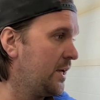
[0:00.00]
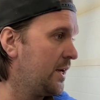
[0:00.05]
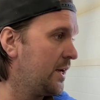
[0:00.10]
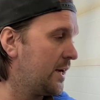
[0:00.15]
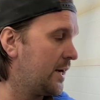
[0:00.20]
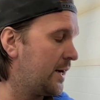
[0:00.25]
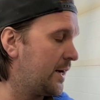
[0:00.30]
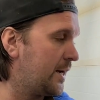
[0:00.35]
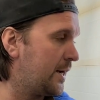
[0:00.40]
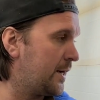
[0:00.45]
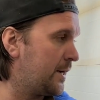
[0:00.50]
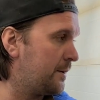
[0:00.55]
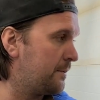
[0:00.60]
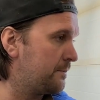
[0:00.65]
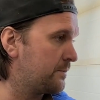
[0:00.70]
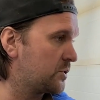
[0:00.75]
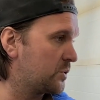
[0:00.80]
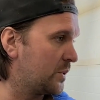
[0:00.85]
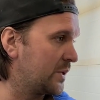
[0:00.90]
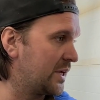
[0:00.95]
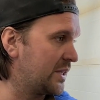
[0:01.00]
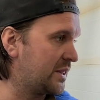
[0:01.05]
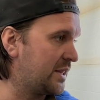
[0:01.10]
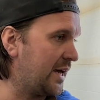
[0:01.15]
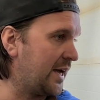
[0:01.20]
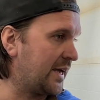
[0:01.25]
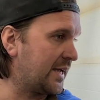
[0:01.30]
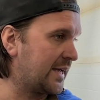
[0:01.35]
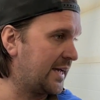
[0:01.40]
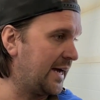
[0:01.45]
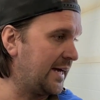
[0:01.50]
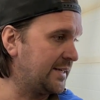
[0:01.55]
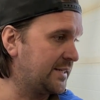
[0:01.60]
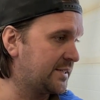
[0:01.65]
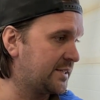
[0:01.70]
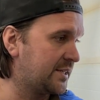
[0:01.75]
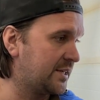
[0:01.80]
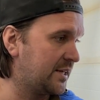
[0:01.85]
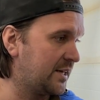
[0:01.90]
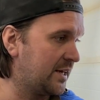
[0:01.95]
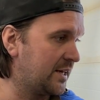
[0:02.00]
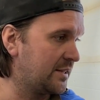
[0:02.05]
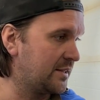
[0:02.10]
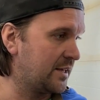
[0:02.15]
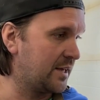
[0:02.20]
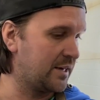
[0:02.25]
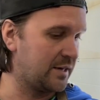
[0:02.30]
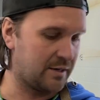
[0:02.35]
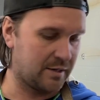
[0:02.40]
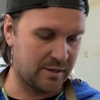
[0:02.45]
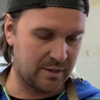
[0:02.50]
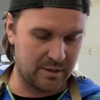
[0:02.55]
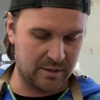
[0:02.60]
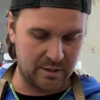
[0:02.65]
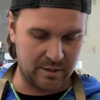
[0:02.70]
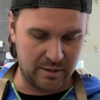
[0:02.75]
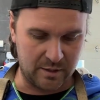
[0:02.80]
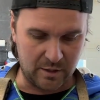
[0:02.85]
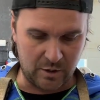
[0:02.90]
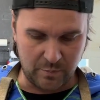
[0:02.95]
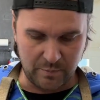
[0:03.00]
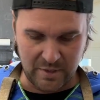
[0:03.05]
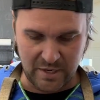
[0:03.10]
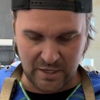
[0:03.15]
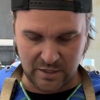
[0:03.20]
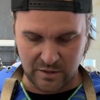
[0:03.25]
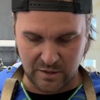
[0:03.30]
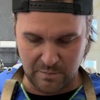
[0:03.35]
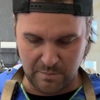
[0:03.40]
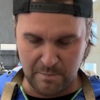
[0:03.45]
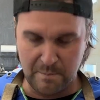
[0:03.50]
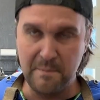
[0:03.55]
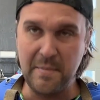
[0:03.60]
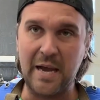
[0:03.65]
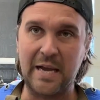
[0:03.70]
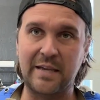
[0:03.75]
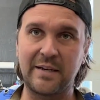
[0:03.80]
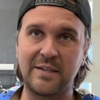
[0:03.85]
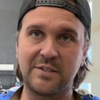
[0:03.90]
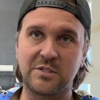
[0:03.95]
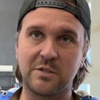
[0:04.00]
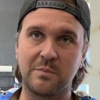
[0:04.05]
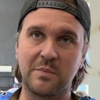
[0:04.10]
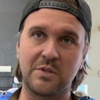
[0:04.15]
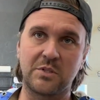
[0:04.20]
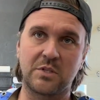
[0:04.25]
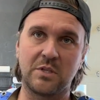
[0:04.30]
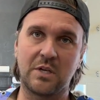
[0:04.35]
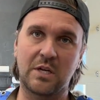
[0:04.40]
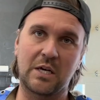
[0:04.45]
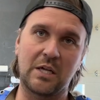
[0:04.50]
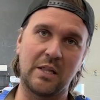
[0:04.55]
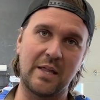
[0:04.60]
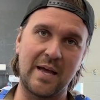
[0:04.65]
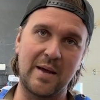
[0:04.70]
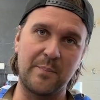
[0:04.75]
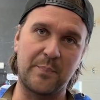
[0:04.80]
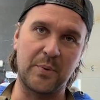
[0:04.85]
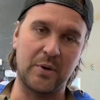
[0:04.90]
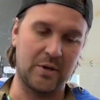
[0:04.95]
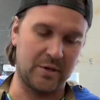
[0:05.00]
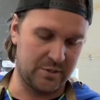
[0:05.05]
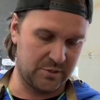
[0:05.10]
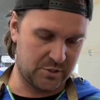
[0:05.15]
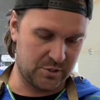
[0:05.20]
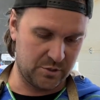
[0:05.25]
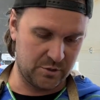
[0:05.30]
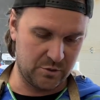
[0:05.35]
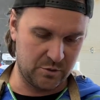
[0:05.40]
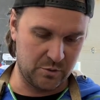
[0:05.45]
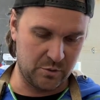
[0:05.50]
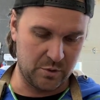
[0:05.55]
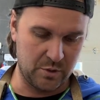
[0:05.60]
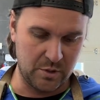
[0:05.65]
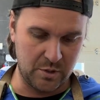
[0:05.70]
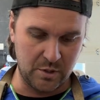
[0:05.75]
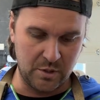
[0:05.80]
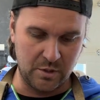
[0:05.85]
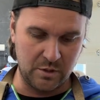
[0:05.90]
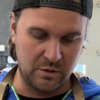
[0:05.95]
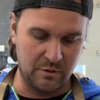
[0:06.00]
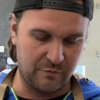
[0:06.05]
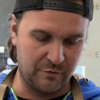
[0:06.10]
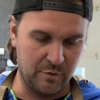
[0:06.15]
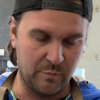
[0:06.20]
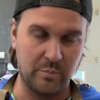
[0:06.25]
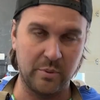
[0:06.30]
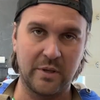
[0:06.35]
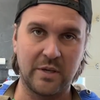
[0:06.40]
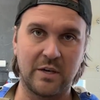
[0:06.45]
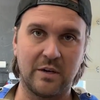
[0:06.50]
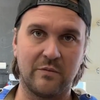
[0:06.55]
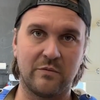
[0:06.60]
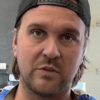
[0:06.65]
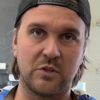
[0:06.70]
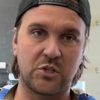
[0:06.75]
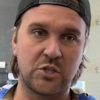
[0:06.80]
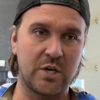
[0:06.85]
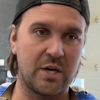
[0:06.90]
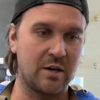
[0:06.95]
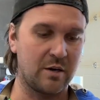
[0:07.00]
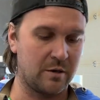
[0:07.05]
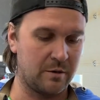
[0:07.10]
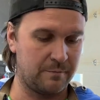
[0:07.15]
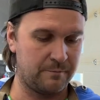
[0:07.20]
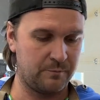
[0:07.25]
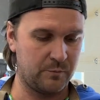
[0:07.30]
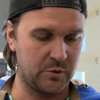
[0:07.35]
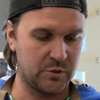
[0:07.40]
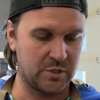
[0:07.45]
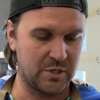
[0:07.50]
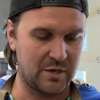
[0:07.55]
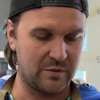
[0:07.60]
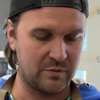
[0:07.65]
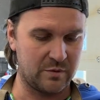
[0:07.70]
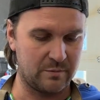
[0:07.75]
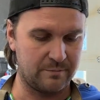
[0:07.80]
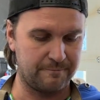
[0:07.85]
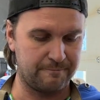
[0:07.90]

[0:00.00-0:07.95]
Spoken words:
So we'll get that cut, and then I'll make the mechanism that's going to clamp onto the footplate of the chair, which I haven't